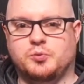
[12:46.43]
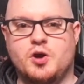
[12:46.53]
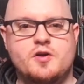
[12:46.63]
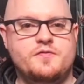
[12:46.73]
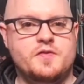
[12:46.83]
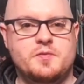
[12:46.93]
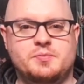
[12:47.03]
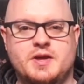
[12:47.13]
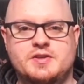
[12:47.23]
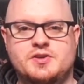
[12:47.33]
the blog for
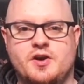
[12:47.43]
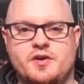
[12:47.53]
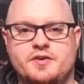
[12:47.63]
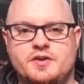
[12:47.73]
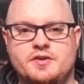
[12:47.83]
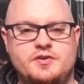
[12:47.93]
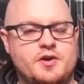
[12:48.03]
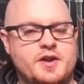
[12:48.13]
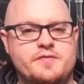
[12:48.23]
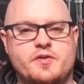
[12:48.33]
the Blood God,
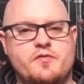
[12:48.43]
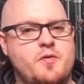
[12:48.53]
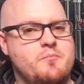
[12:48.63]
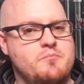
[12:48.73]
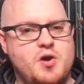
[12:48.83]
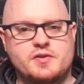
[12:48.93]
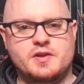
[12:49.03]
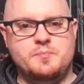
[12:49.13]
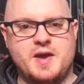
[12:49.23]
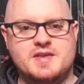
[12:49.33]
not even
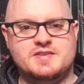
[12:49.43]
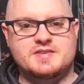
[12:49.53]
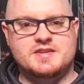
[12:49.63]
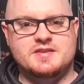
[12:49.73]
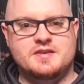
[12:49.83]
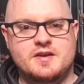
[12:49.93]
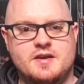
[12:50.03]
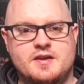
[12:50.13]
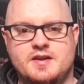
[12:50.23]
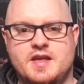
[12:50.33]
remotely patented
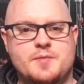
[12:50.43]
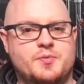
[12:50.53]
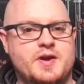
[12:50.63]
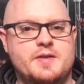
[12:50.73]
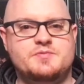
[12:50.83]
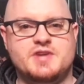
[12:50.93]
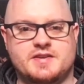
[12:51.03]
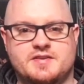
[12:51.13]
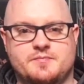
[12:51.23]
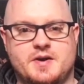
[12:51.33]
neoprene
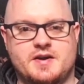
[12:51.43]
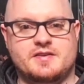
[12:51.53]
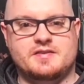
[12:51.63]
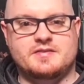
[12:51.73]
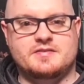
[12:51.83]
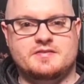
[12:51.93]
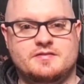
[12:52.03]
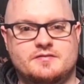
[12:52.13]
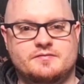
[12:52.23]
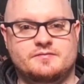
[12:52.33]
objective
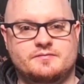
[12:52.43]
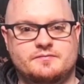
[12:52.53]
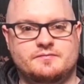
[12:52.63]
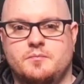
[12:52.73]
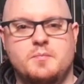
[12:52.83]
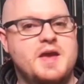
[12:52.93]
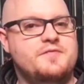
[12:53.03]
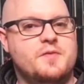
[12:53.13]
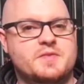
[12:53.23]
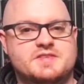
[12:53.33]
markers.
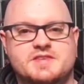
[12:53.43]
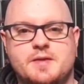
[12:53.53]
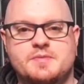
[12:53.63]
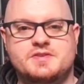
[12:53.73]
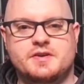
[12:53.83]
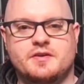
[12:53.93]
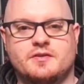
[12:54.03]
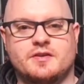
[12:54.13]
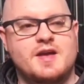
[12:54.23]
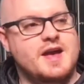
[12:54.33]
Made from the same
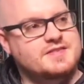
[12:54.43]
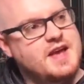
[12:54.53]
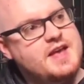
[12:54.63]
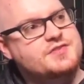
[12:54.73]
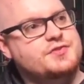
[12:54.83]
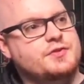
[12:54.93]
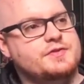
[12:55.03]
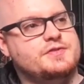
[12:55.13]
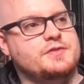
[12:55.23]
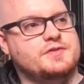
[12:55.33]
material as
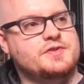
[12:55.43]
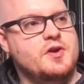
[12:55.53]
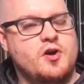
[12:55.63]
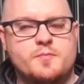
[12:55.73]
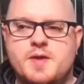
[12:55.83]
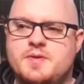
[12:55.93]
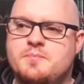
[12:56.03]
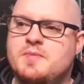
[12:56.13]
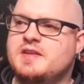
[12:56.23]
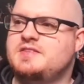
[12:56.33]
astronaut suits, or
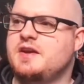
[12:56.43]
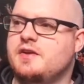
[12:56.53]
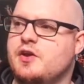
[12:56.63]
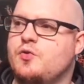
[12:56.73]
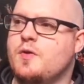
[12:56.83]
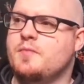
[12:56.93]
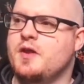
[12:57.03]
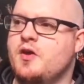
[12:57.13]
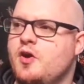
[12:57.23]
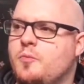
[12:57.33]
maybe military
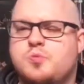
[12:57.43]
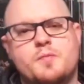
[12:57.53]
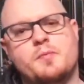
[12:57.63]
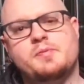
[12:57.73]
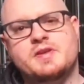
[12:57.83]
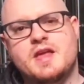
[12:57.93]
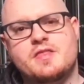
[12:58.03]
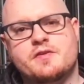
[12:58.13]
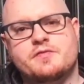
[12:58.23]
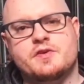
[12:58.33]
equipment, or
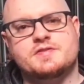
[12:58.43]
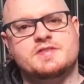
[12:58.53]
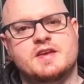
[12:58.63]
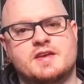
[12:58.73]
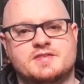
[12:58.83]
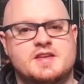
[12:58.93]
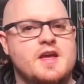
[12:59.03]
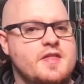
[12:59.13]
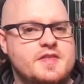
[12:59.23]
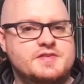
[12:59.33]
probably neither of those
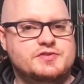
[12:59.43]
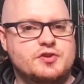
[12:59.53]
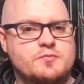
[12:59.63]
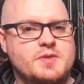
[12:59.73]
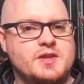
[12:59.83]
things, this